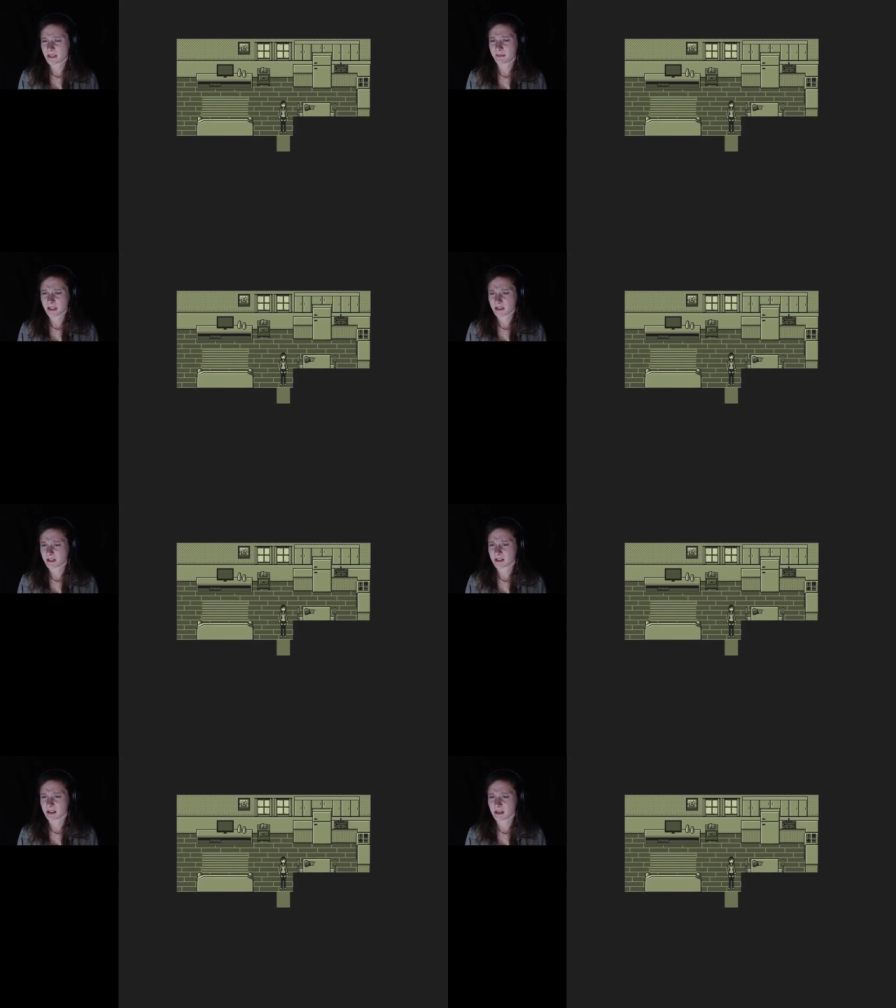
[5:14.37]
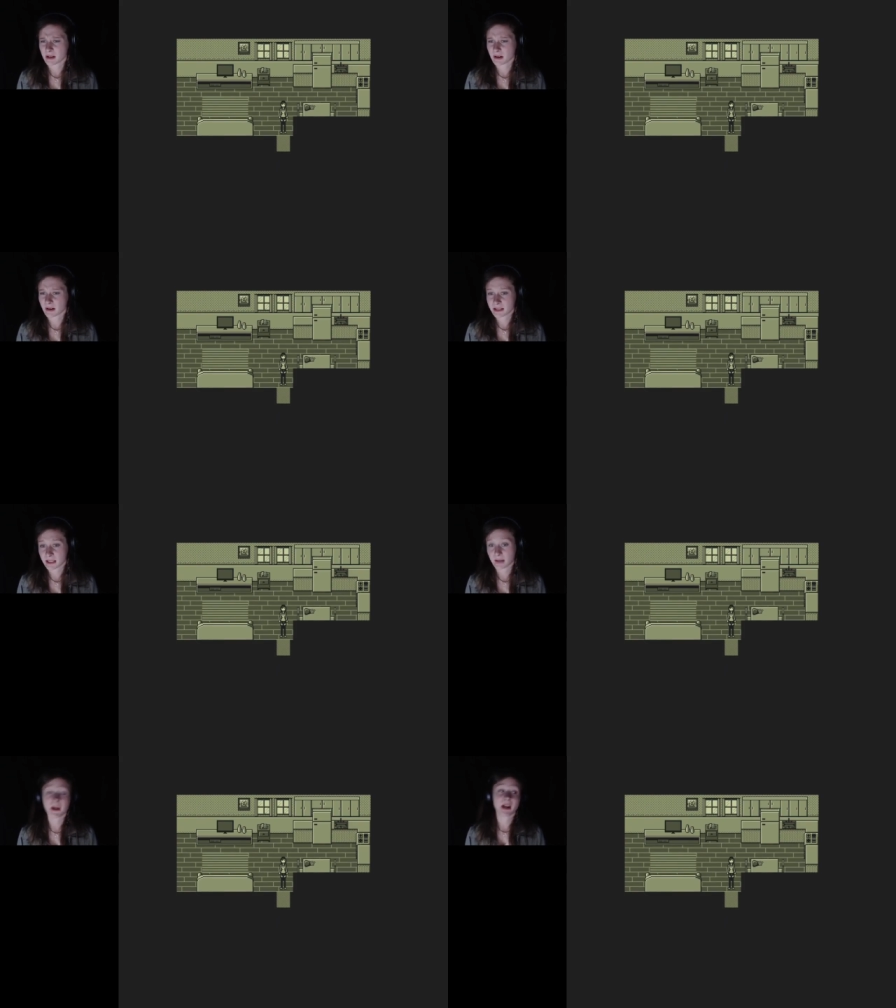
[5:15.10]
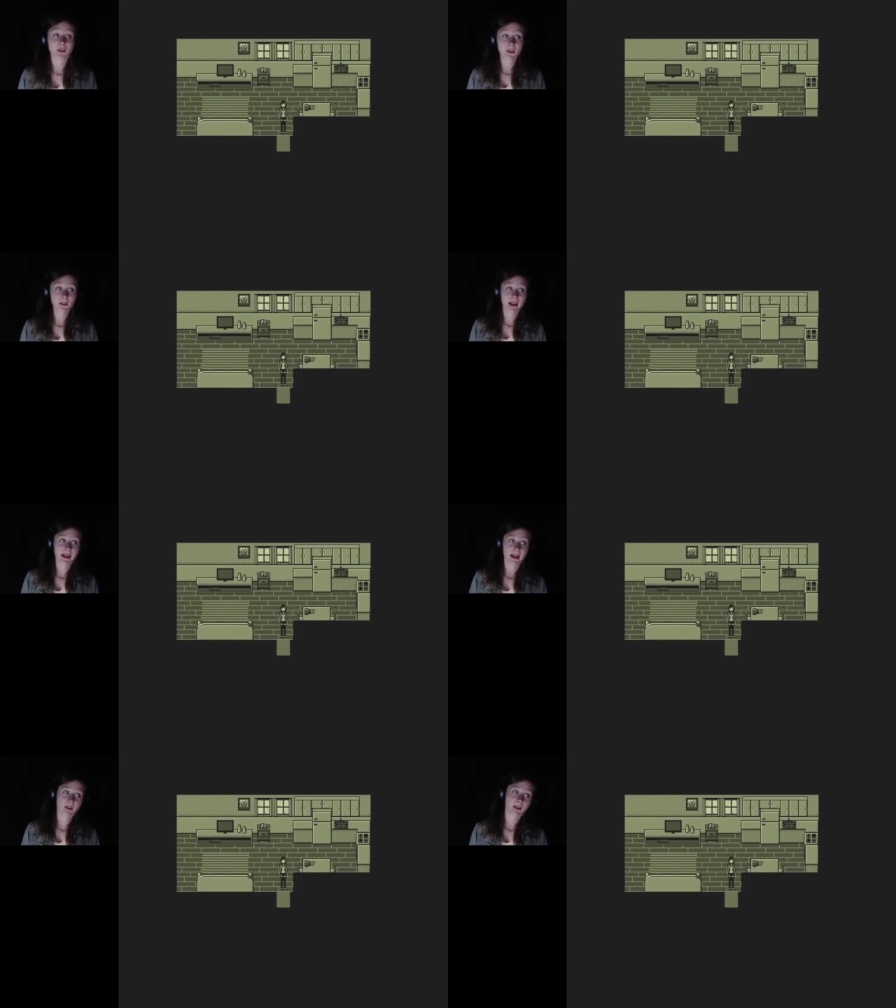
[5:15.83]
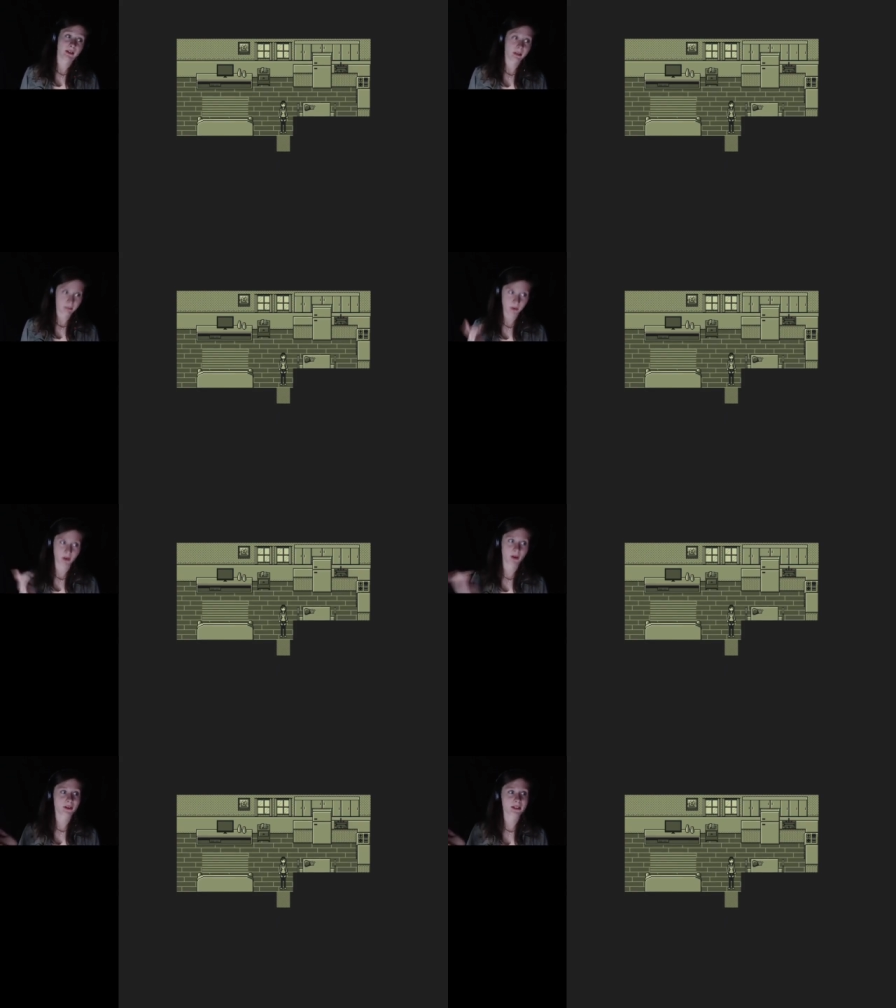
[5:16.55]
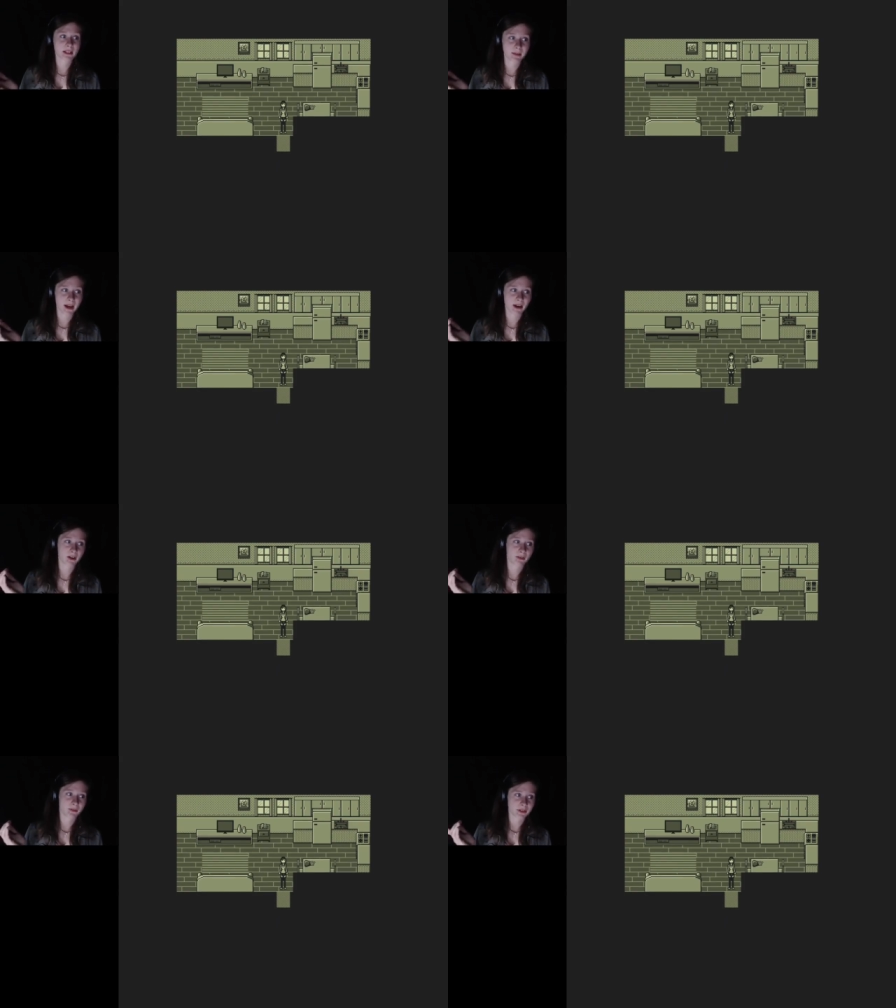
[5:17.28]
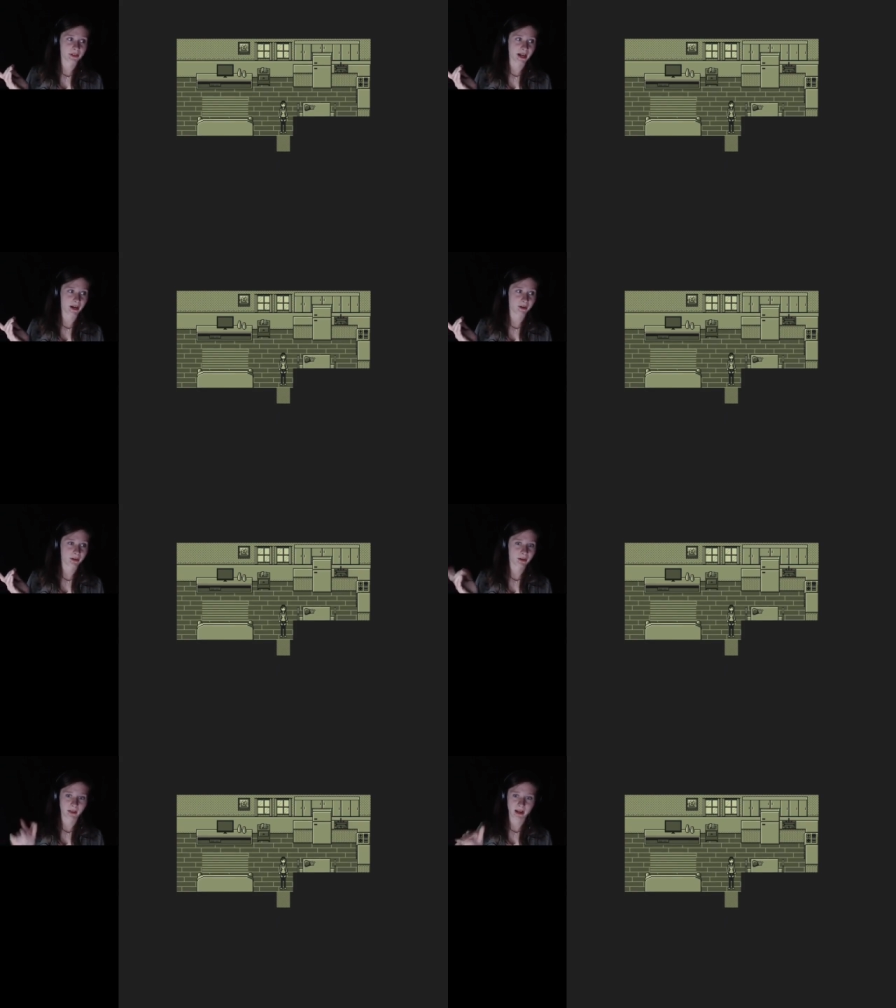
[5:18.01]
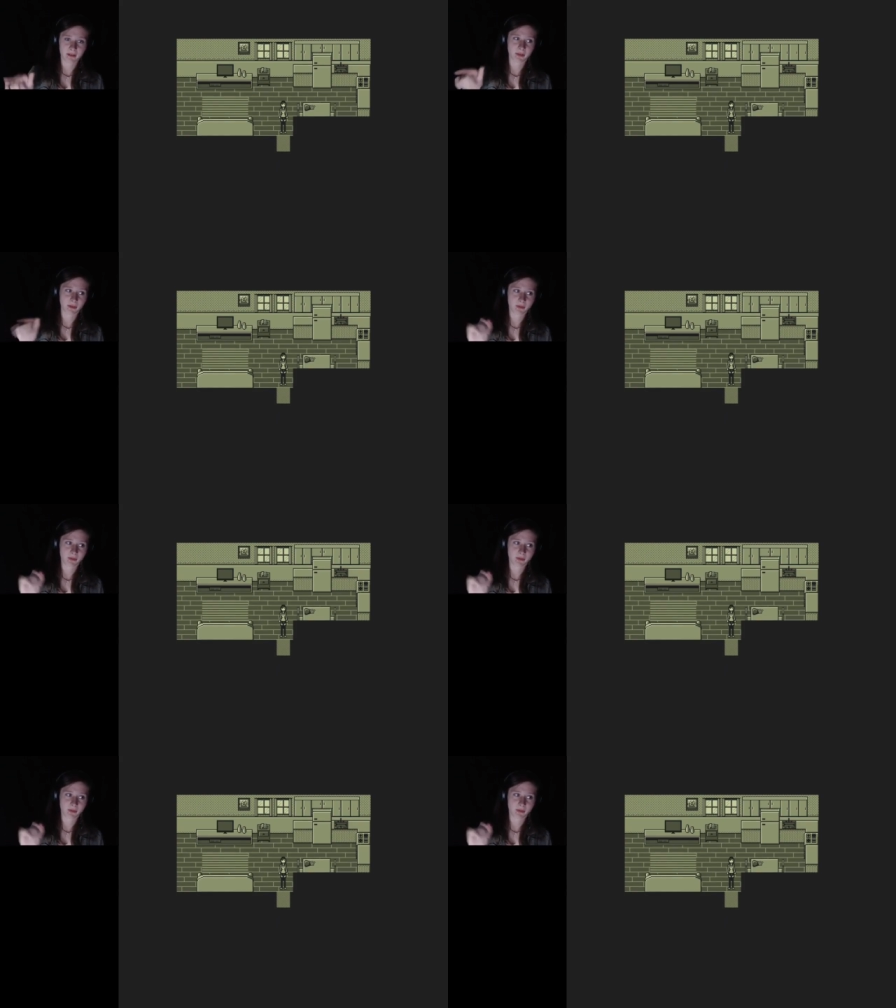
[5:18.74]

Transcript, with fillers: wasn't much else in here, except I do like how it, you notice in the background for sound, they have the